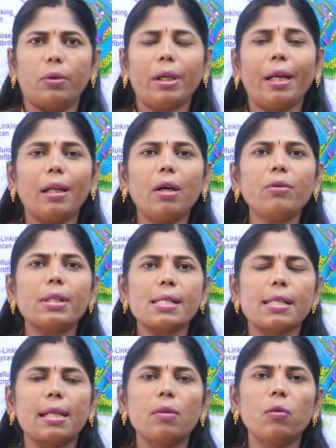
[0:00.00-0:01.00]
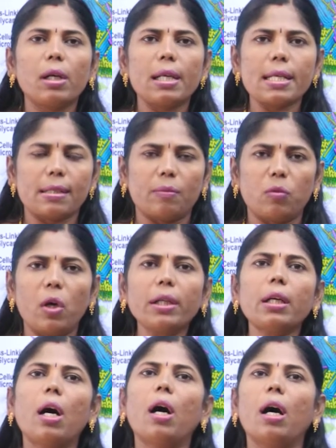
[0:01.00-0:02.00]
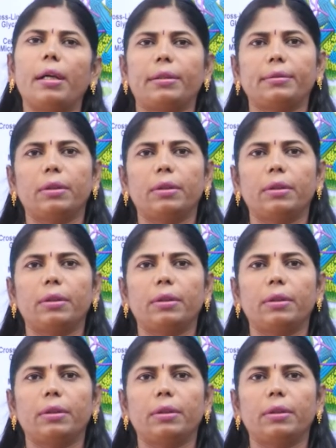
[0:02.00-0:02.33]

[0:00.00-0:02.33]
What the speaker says: Okay, now the cell wall is somewhat hard.